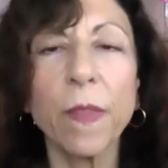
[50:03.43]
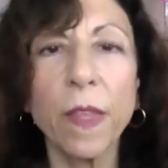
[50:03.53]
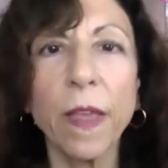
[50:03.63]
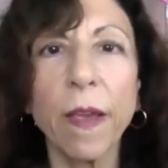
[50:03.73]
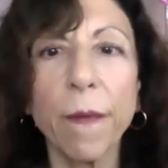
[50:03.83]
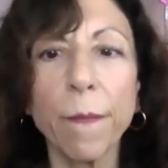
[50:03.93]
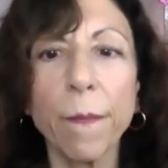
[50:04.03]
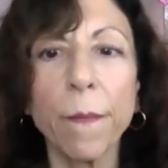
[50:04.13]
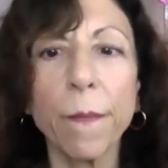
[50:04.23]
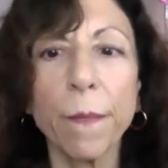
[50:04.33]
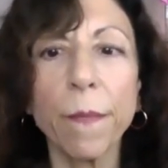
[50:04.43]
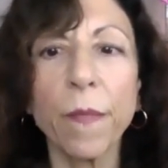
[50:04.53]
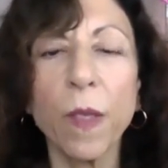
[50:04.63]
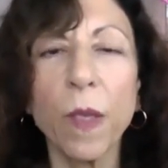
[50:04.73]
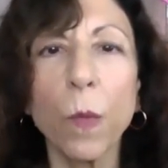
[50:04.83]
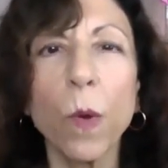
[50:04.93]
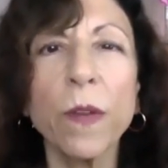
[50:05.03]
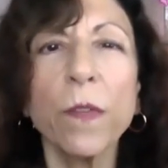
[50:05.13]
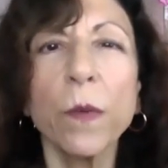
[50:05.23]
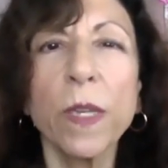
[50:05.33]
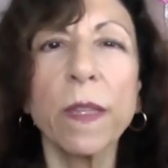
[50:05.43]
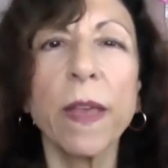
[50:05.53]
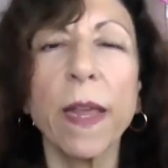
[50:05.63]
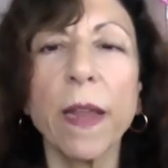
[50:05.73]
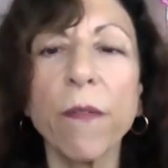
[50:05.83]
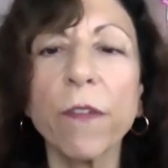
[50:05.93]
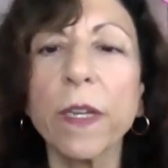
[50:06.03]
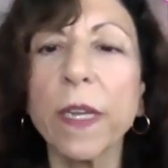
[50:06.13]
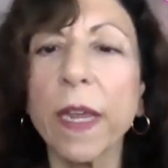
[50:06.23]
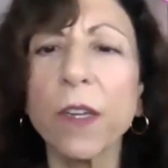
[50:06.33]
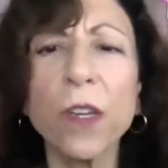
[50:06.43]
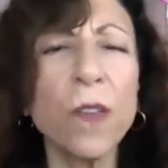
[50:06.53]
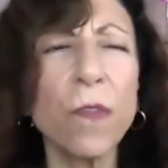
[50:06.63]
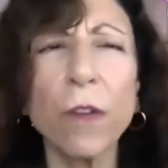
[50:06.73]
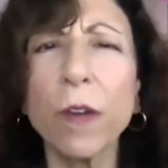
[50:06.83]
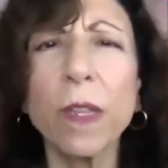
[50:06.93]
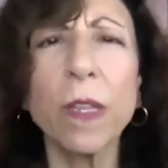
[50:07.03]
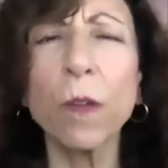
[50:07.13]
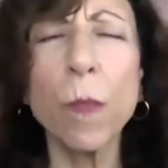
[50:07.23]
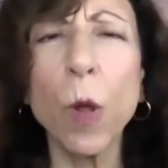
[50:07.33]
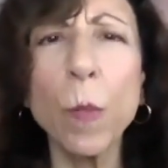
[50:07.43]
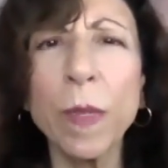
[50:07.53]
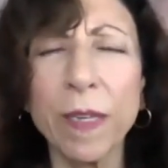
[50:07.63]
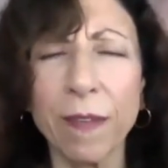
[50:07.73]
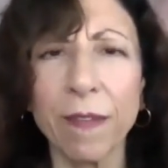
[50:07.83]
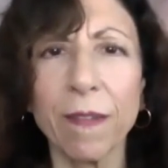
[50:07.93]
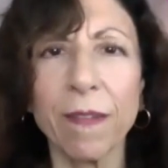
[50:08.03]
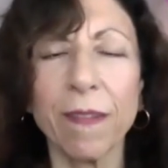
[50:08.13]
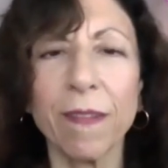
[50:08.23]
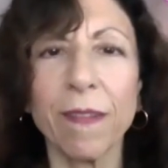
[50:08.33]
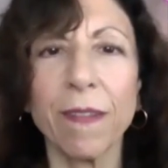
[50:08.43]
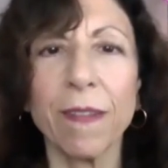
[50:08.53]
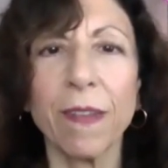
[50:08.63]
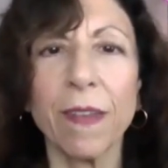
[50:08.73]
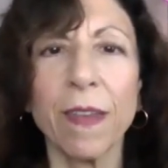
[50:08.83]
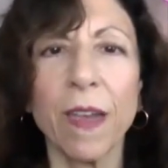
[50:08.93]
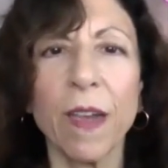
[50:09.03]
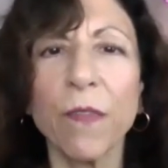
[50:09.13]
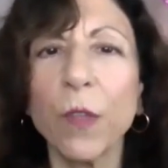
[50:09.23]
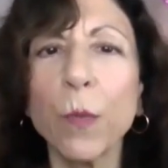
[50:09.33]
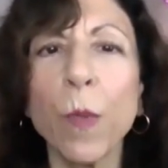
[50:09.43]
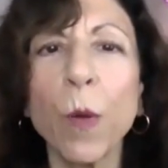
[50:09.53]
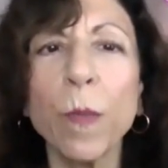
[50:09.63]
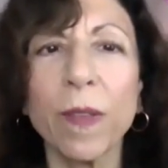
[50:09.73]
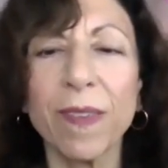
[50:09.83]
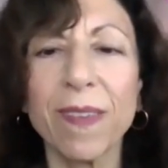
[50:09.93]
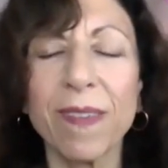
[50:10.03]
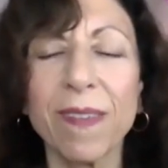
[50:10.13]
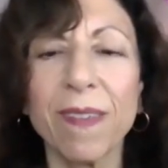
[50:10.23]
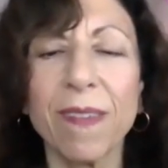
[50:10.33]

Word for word: Yeah. What if you did that every day, just for a little moment, a few moments?